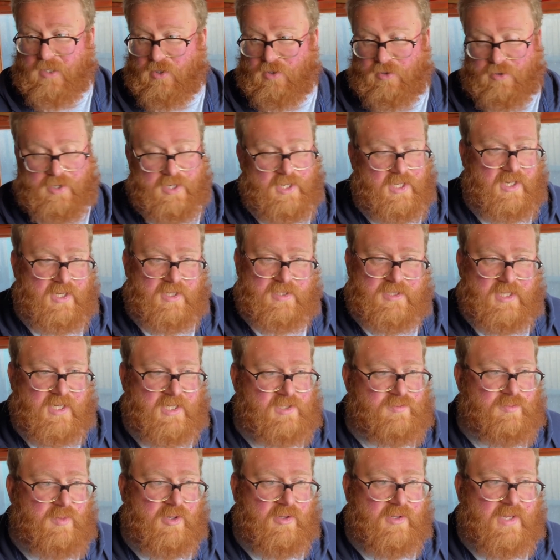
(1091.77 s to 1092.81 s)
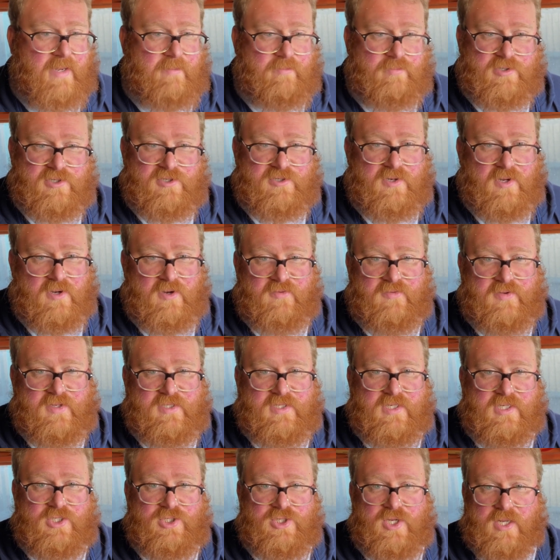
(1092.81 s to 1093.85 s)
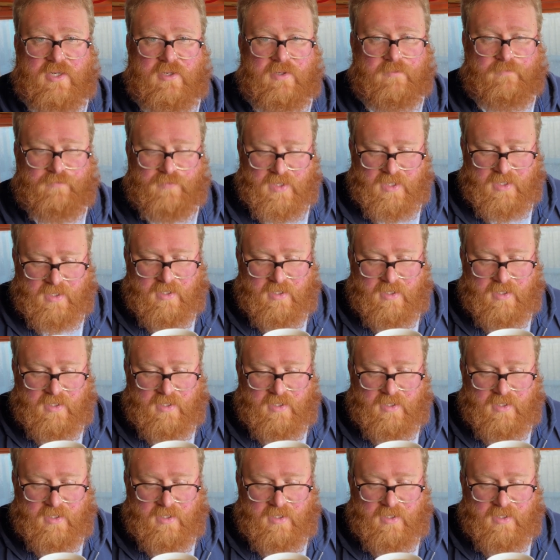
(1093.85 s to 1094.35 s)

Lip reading: or are you going to take a small camper stove into your shed and